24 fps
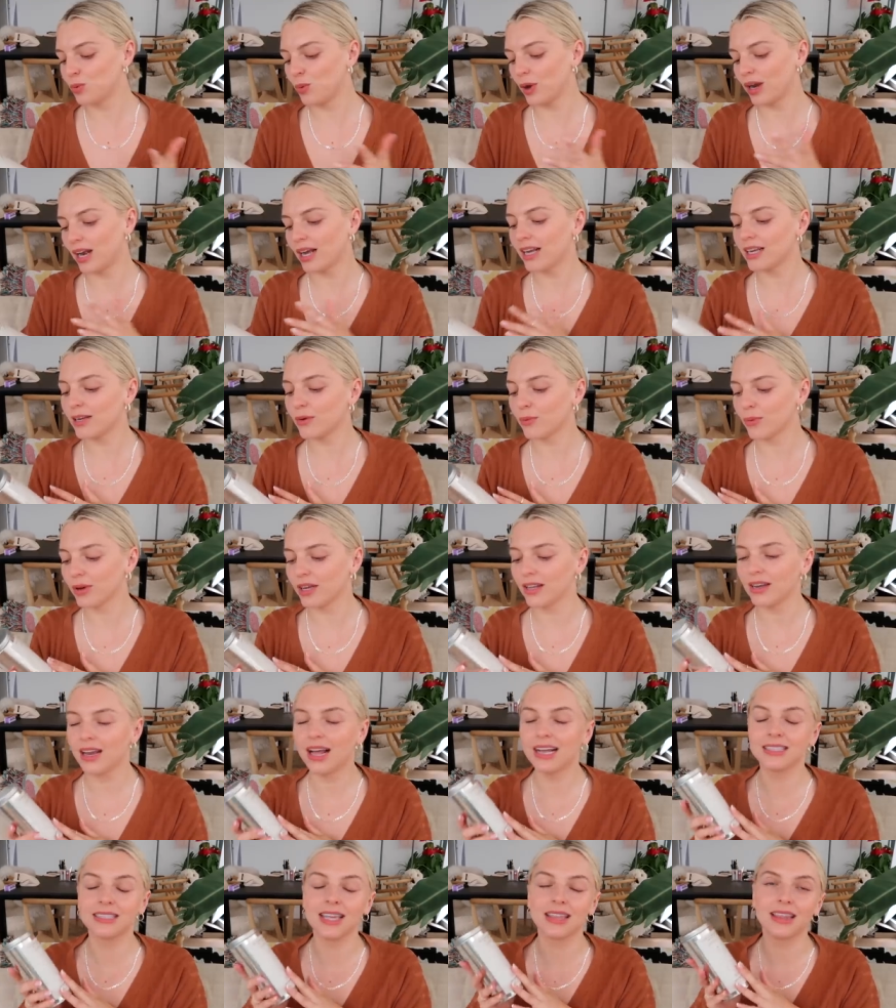when I
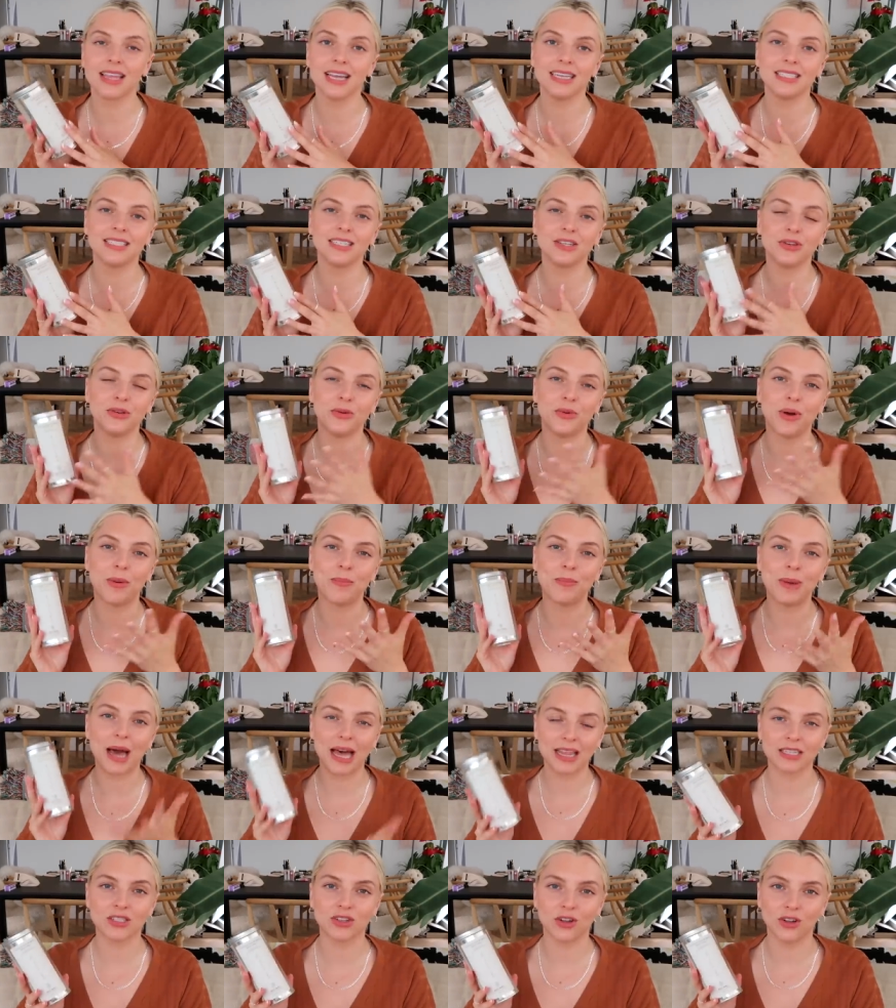realized that they do
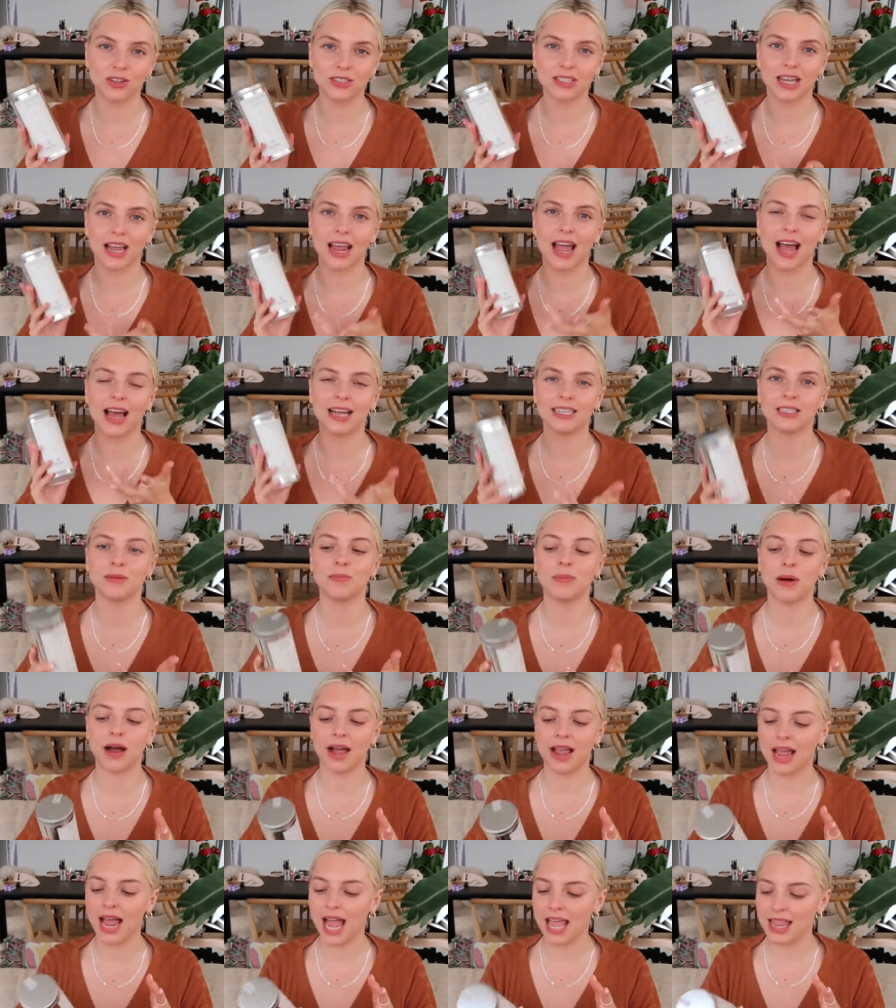bath salts, I had to
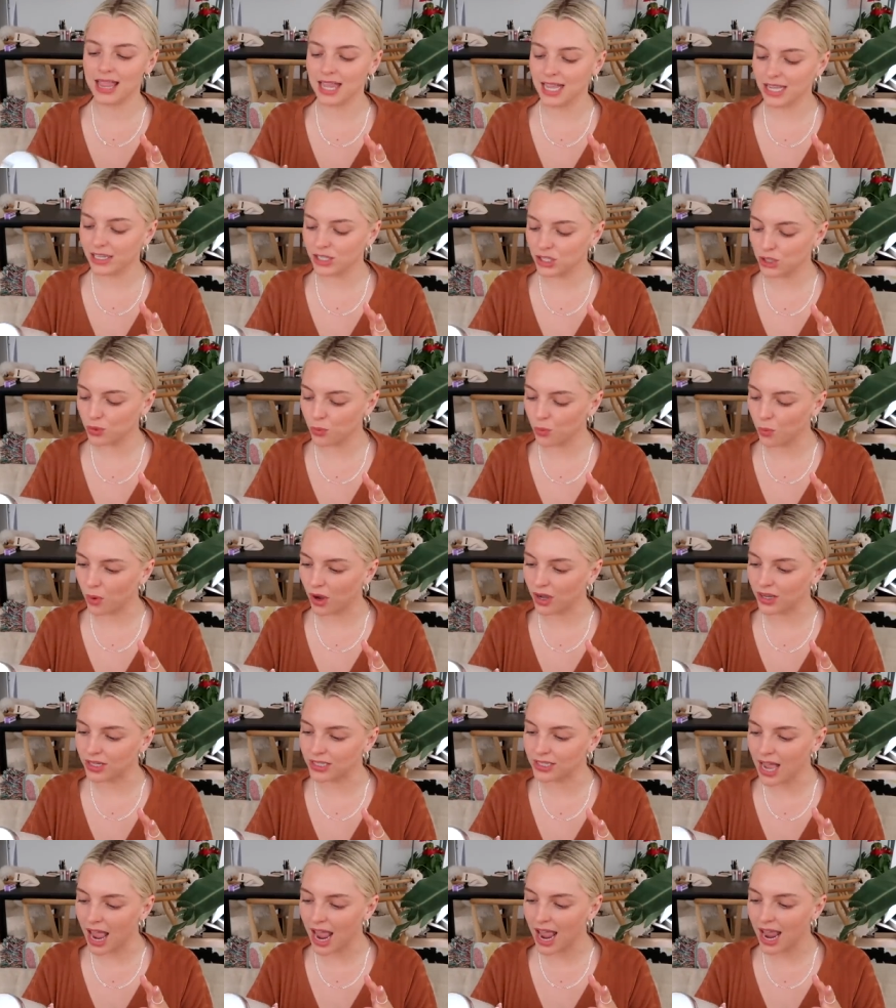buy it, and this
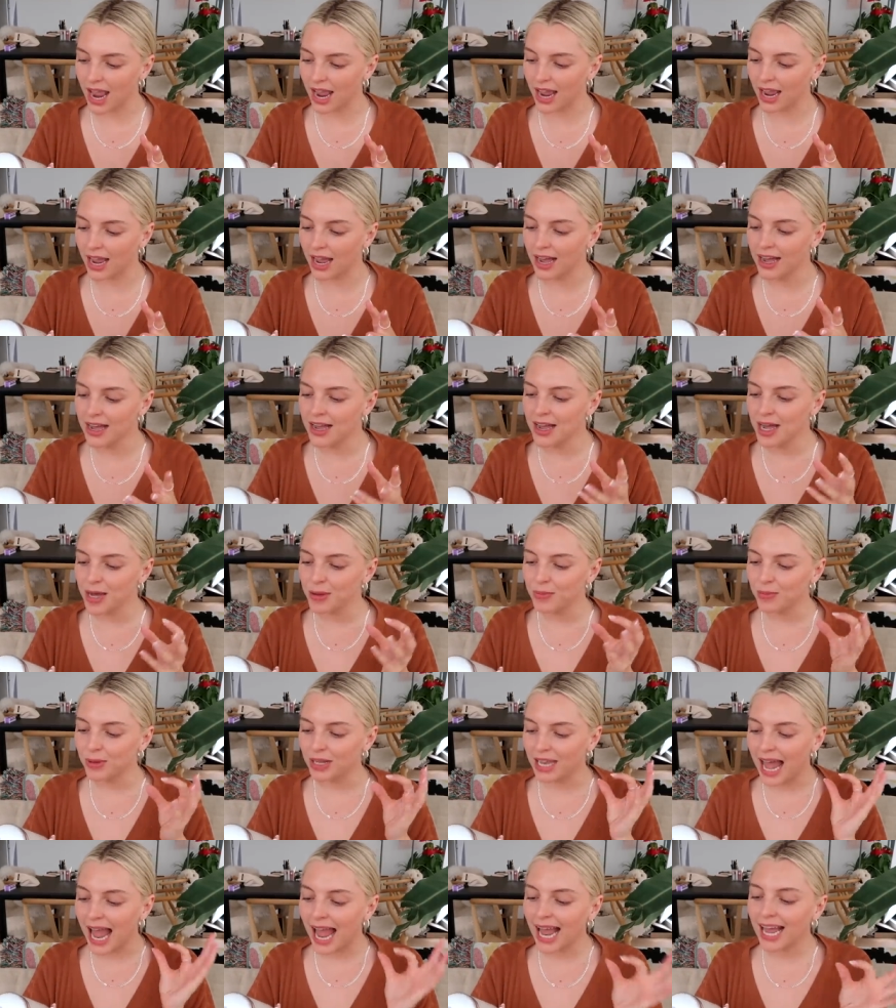was a
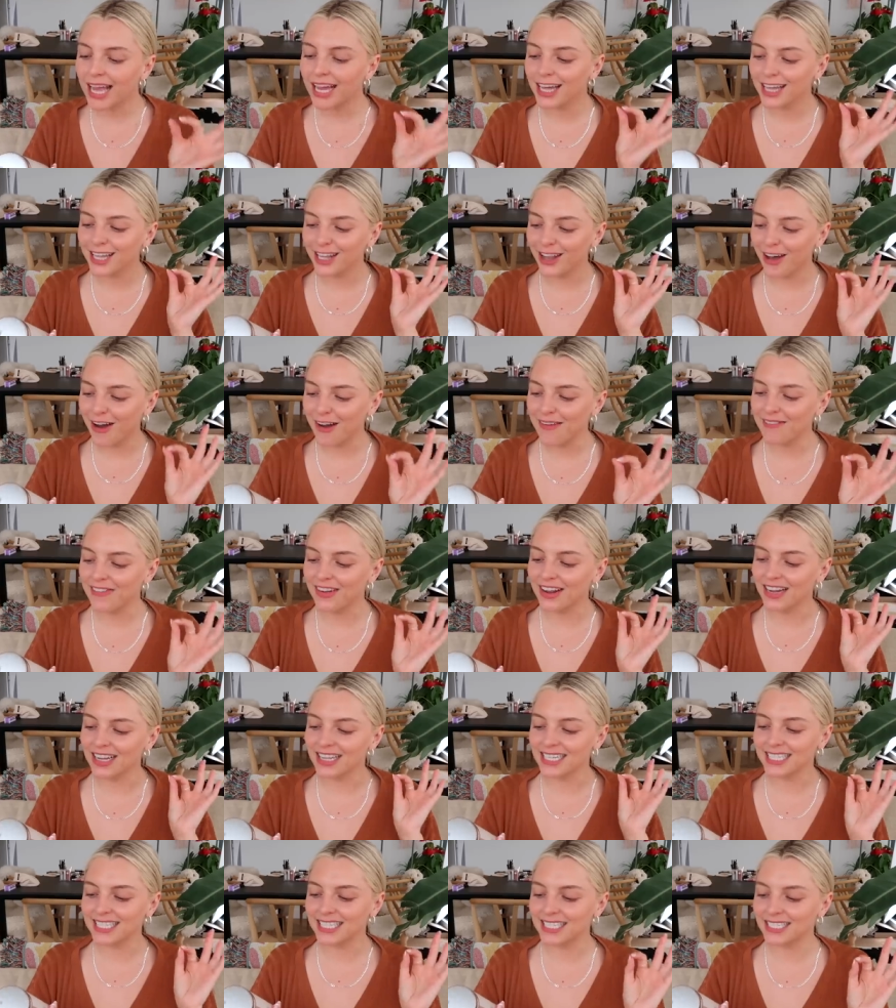black
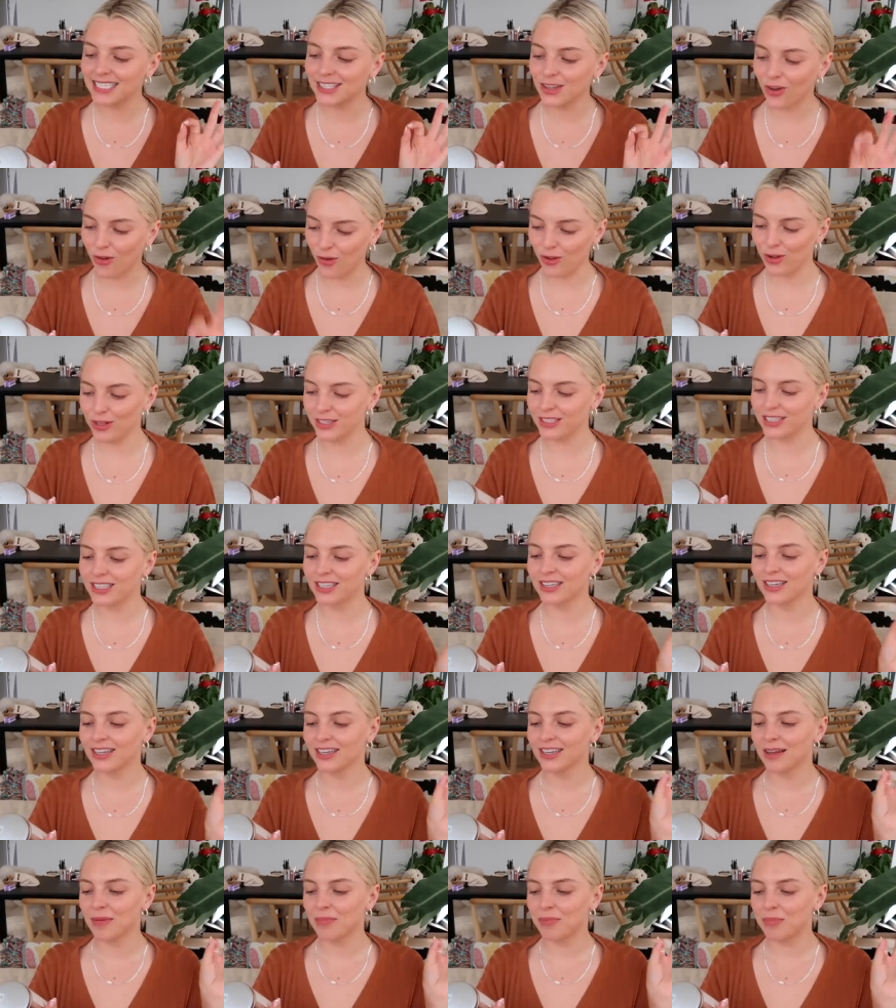lava salt
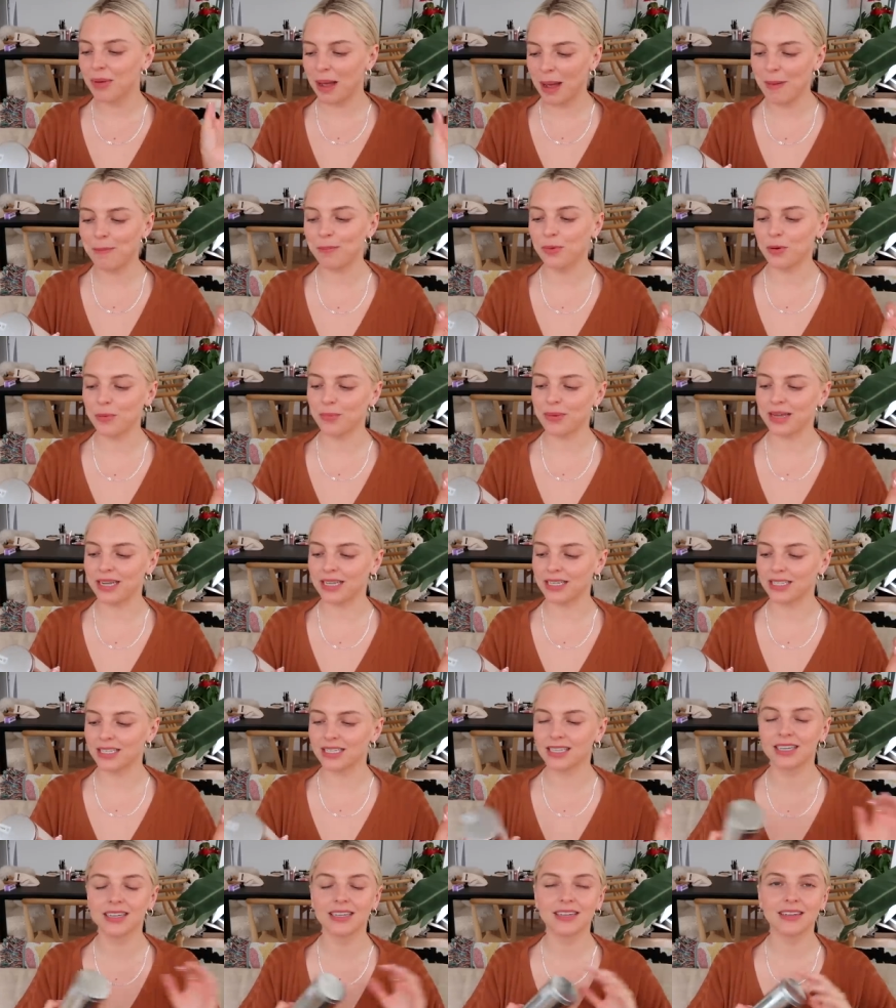
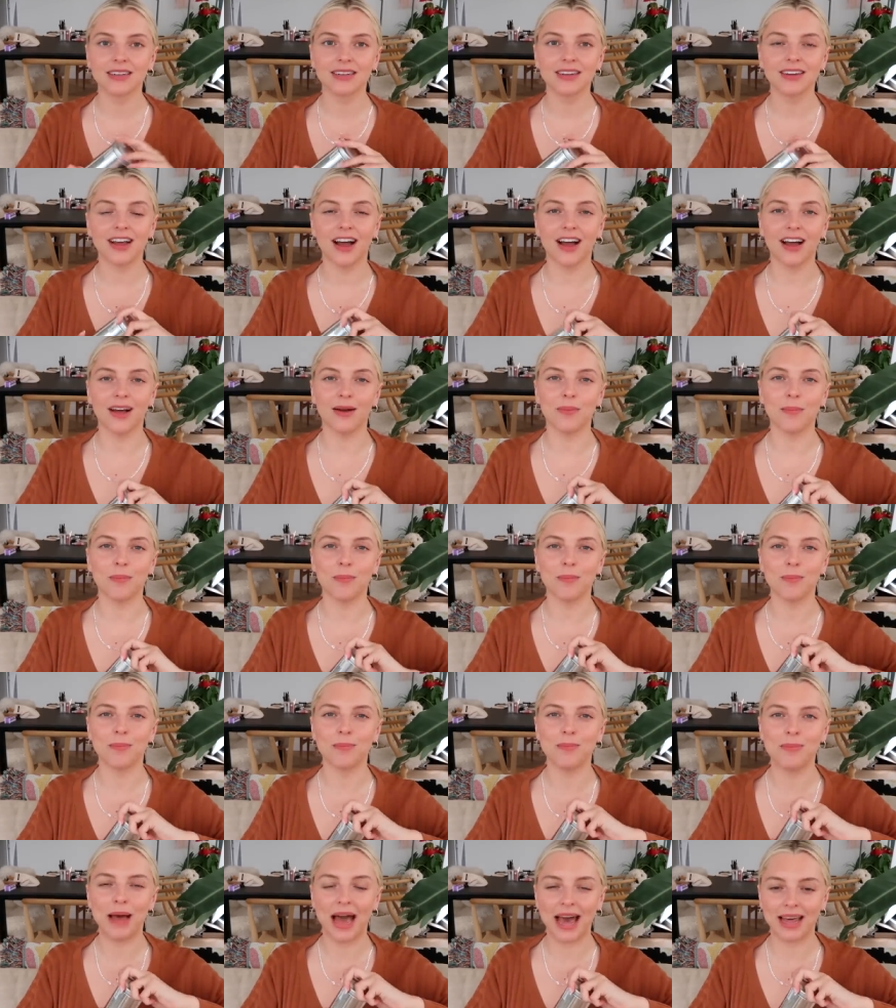peppermint
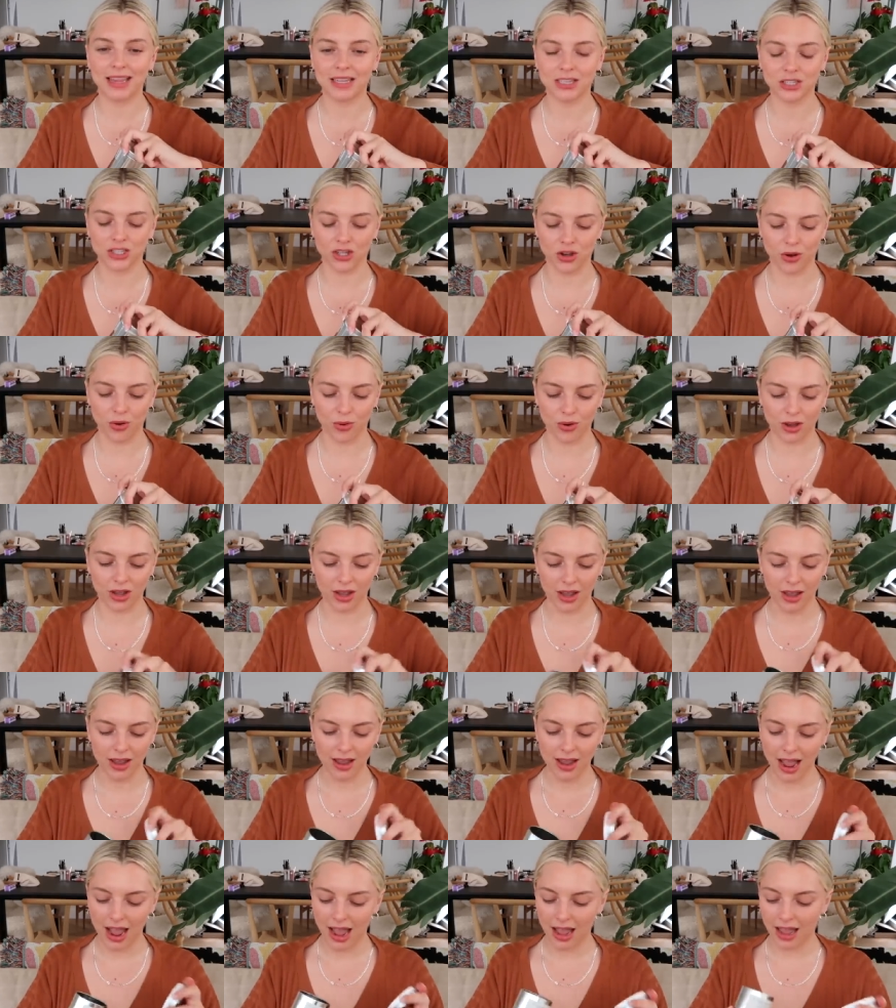bath soak,
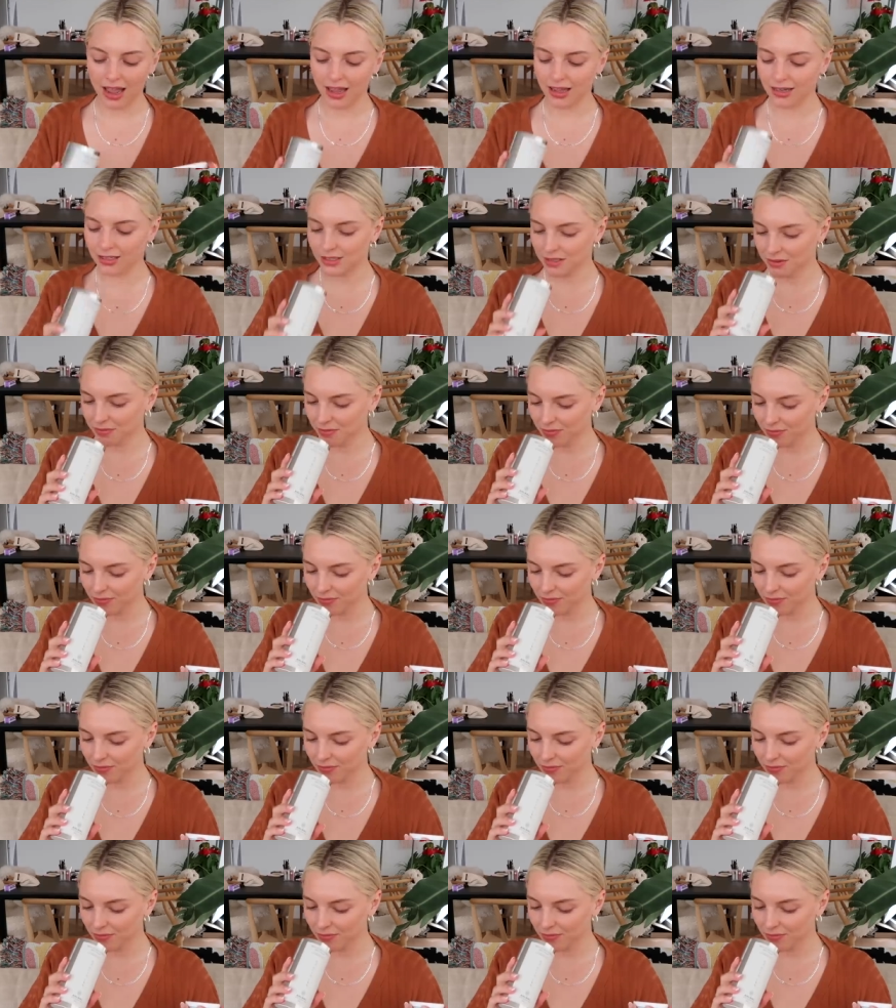and